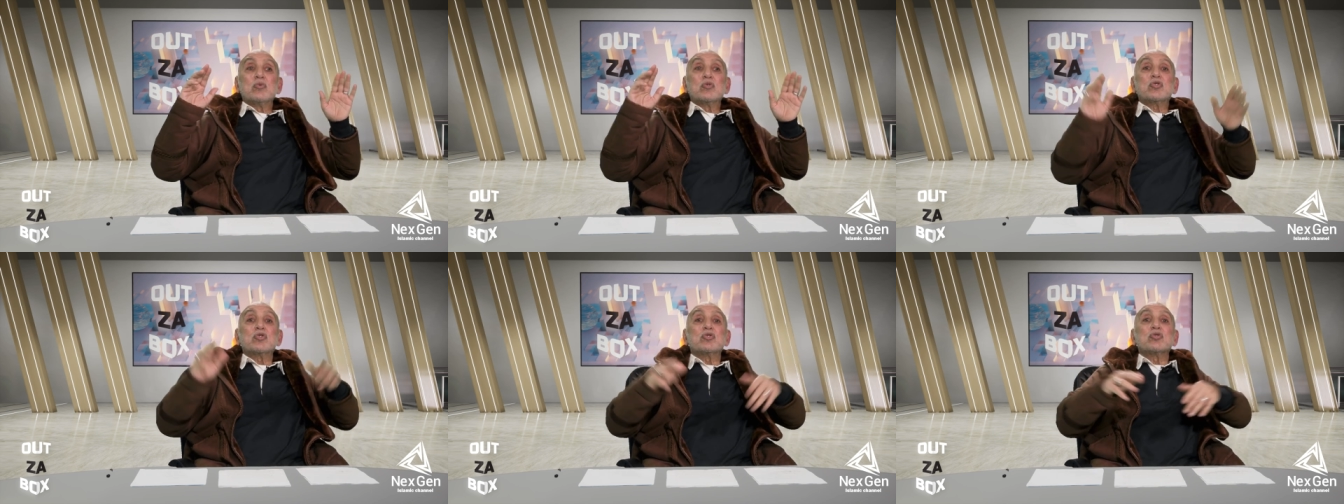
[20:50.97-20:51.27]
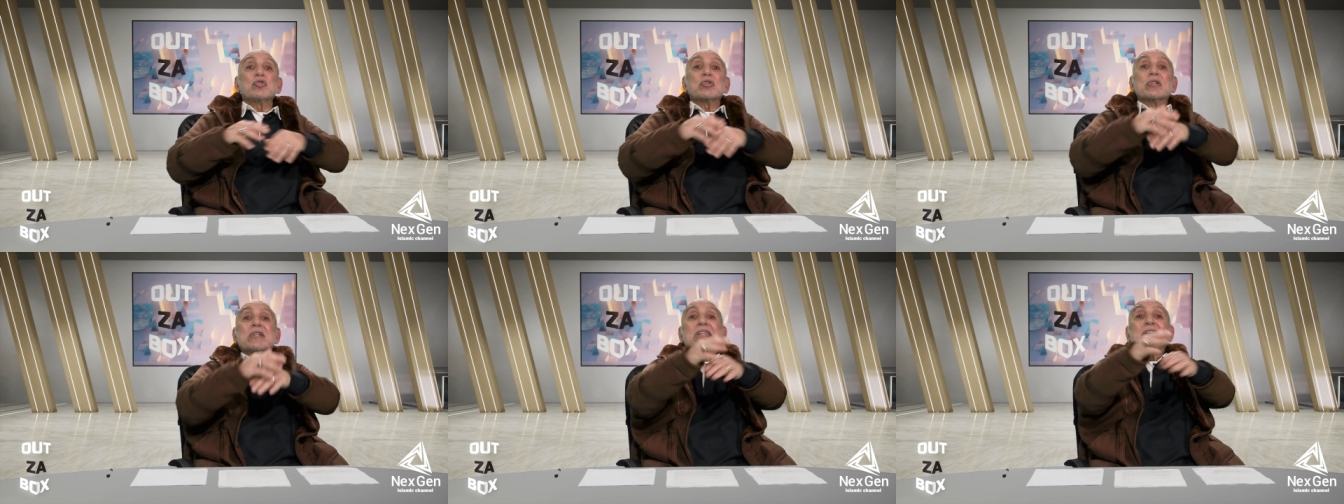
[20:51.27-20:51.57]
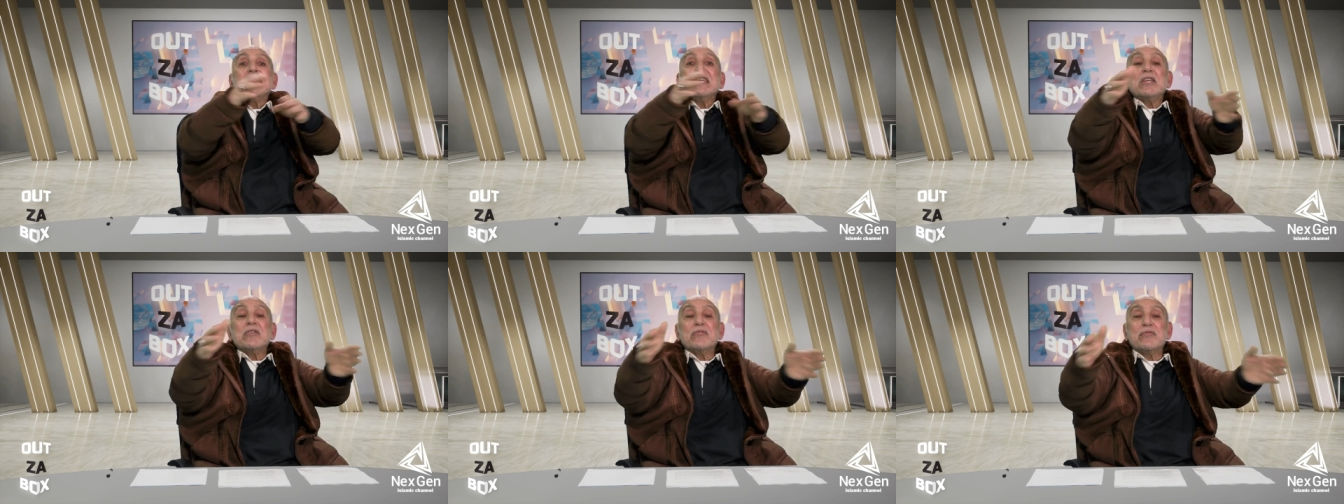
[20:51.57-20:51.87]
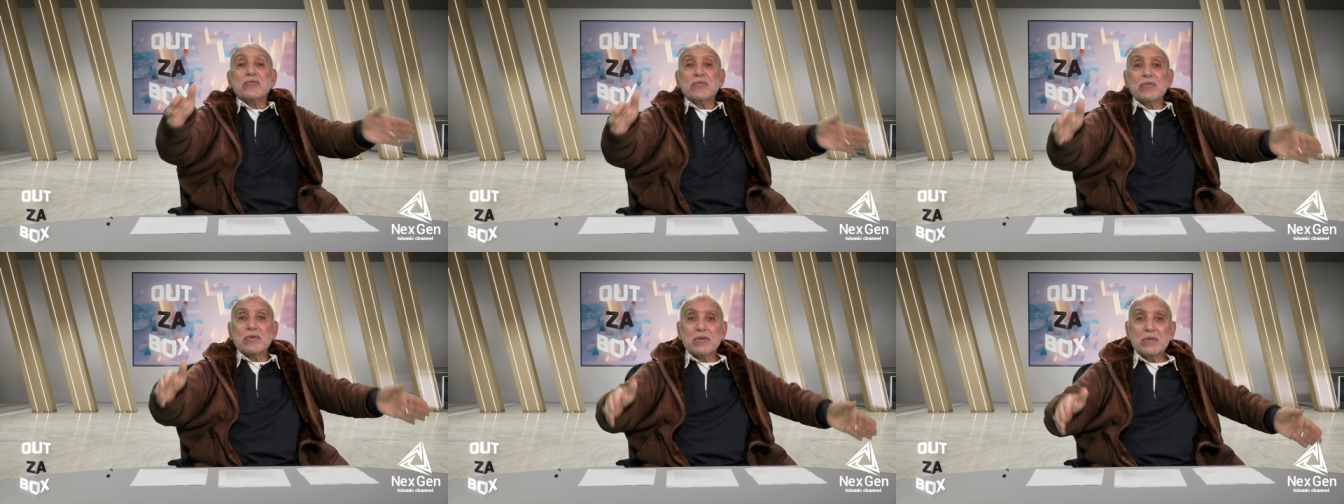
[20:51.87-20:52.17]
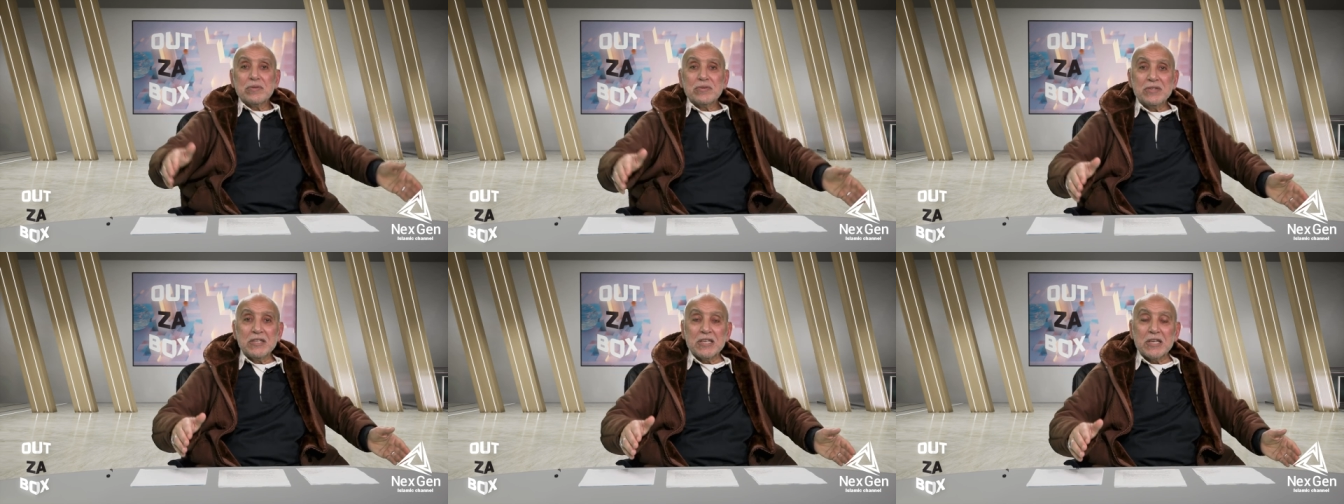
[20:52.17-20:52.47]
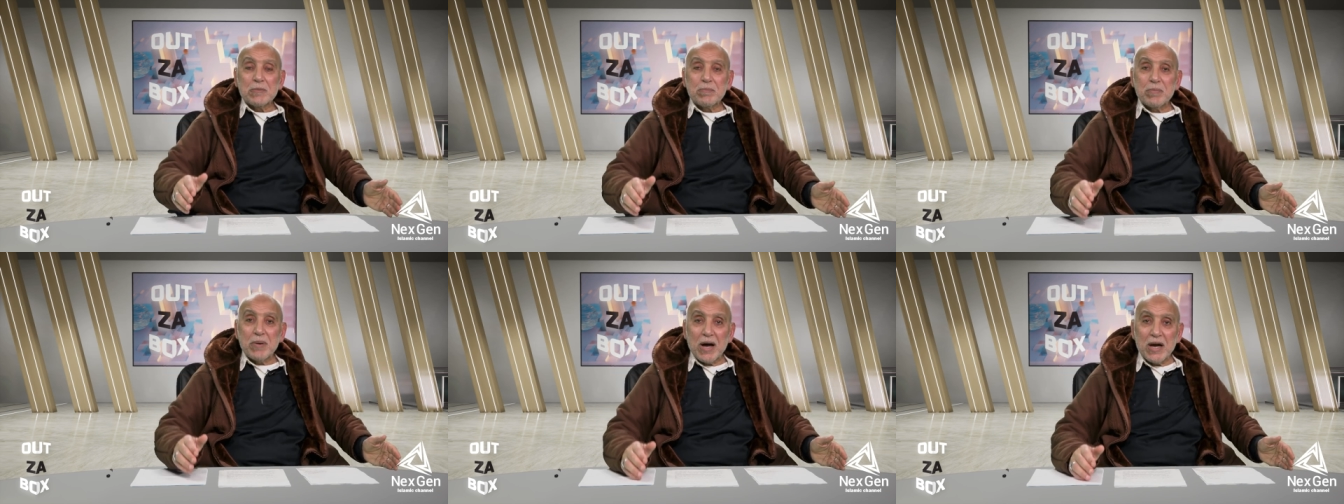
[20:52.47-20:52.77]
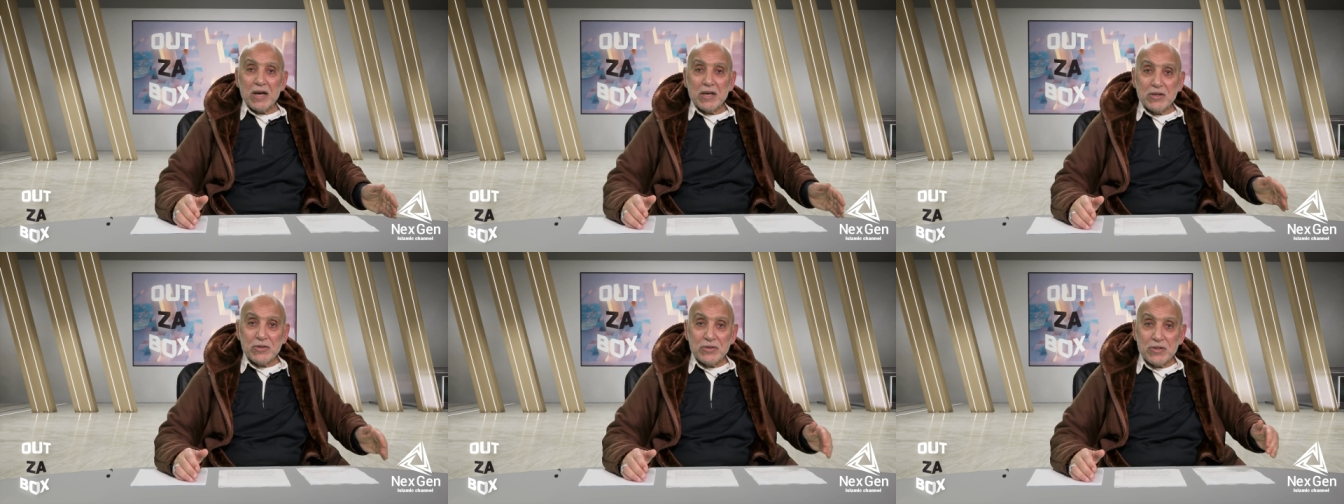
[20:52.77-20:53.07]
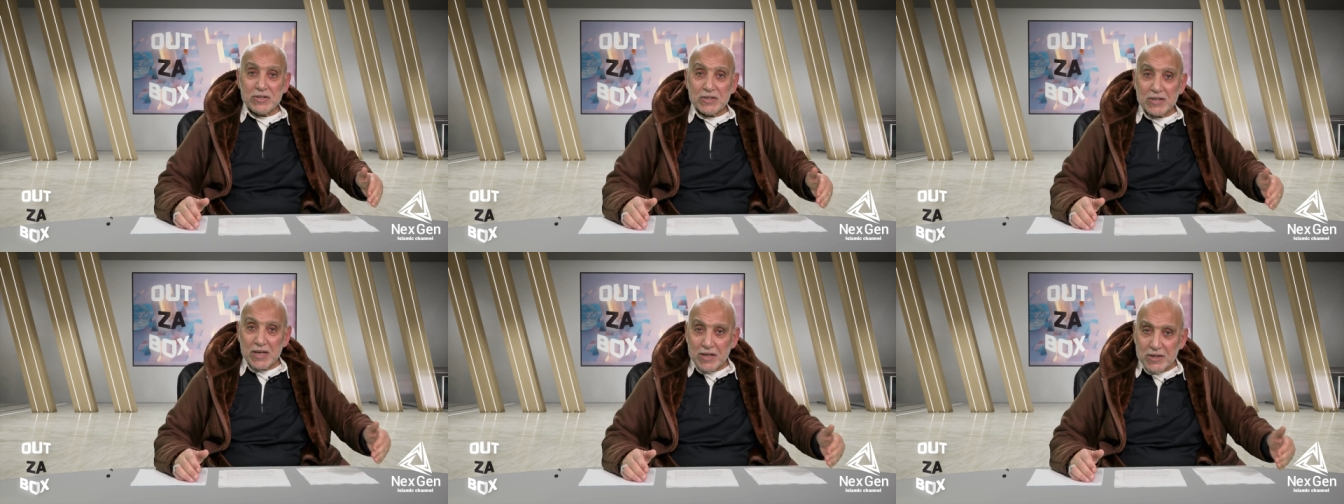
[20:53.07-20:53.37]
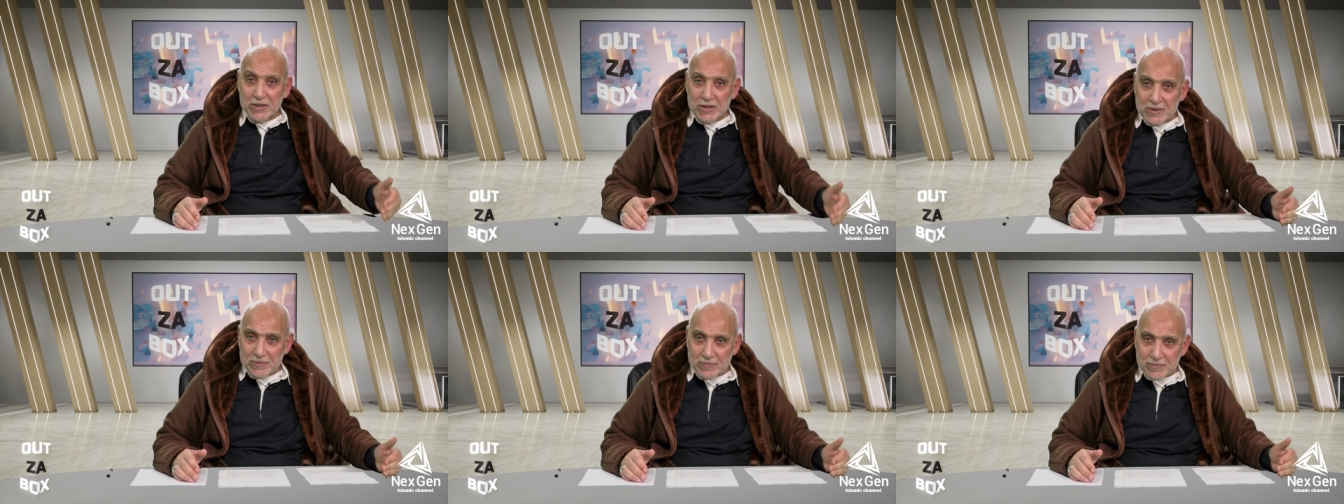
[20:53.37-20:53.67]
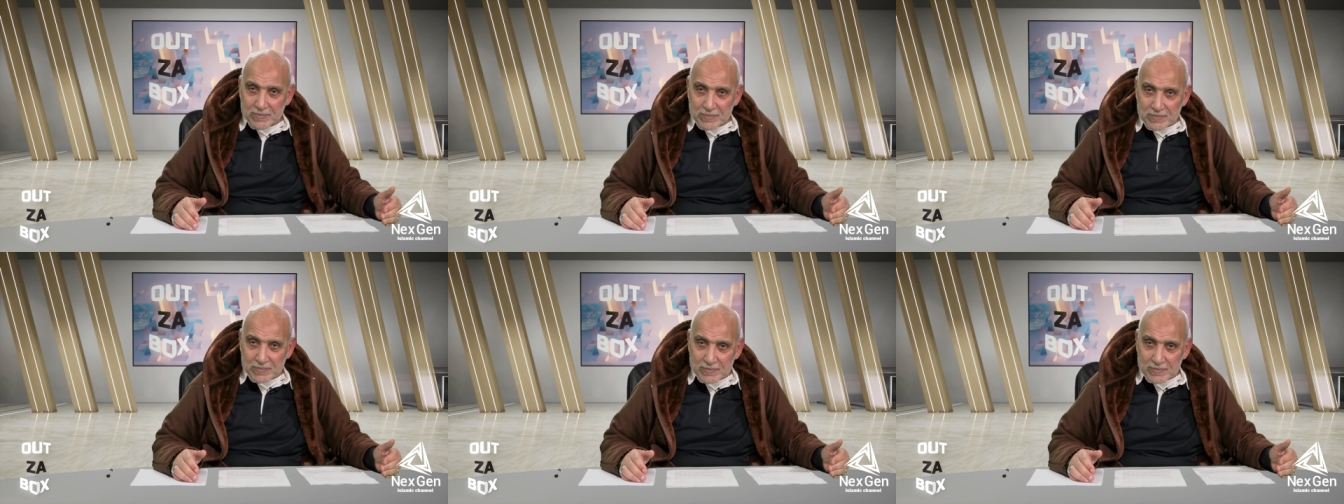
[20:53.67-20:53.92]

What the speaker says: we should not leave nearby this area,